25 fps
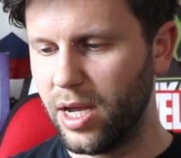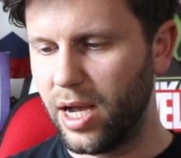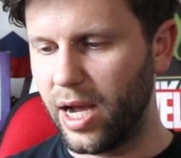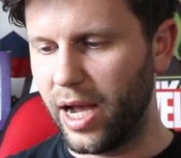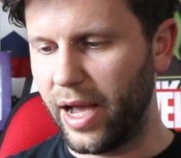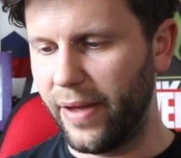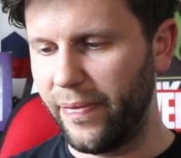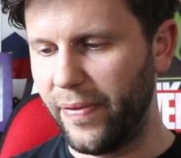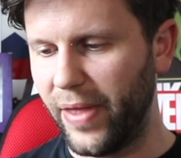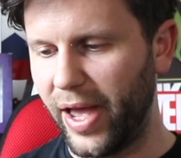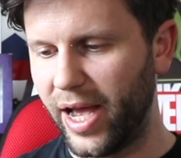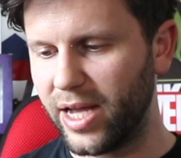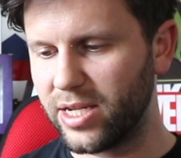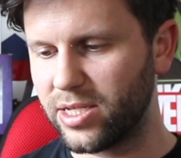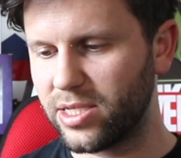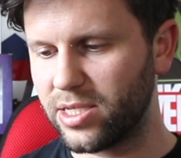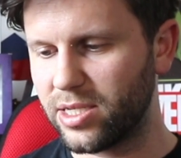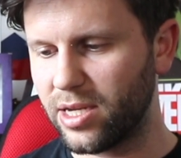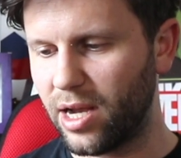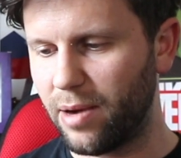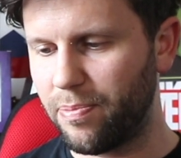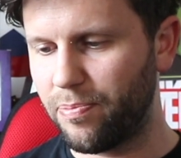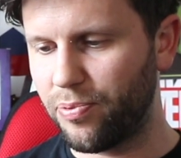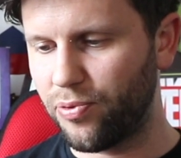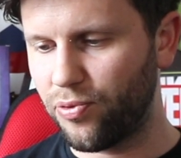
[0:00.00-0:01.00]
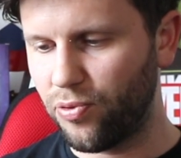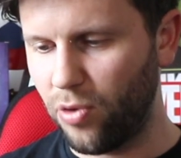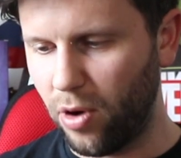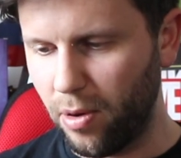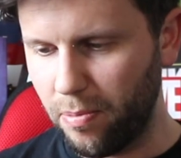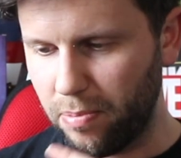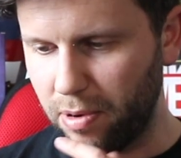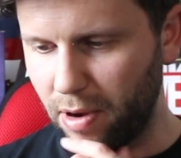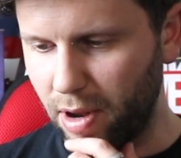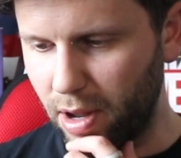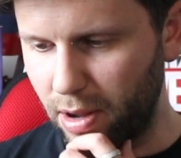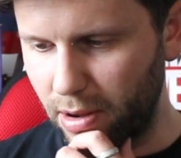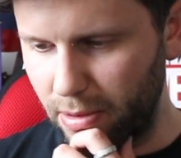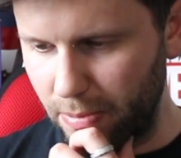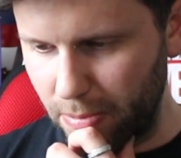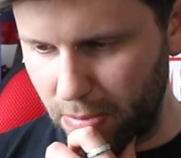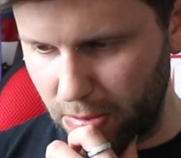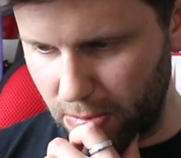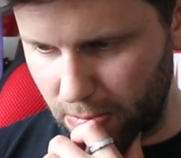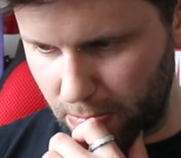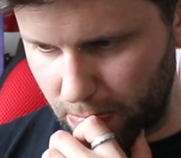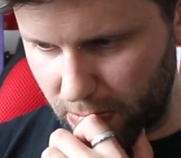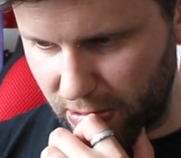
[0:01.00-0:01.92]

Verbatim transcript: And that's a problem